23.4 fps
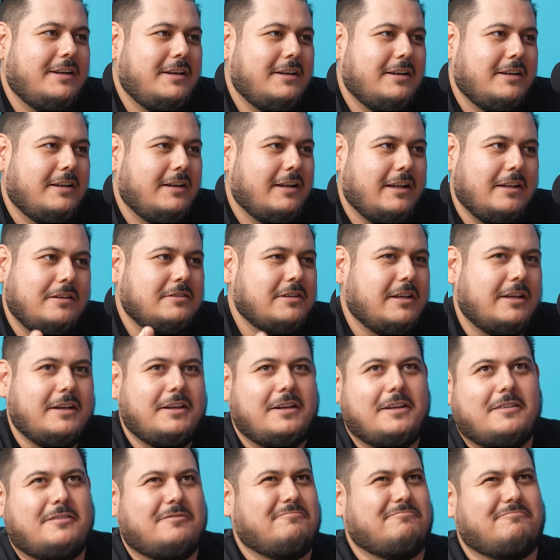It was
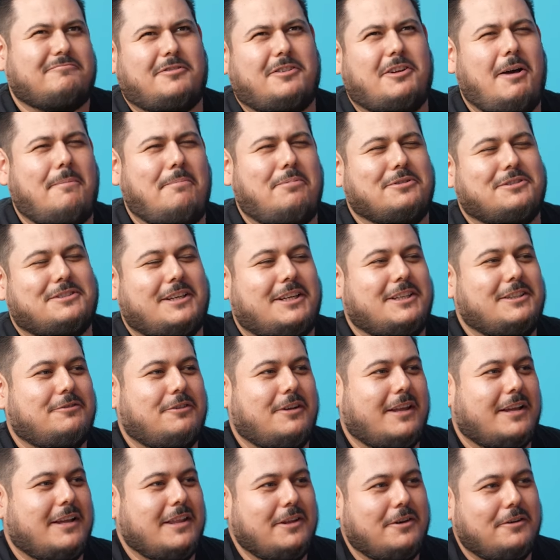like a couple cents for
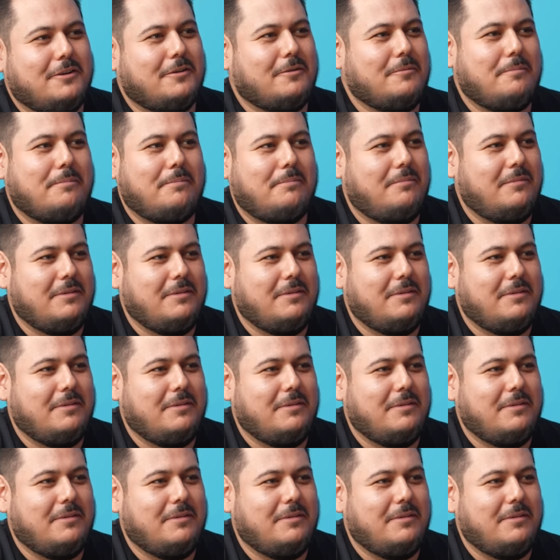like a little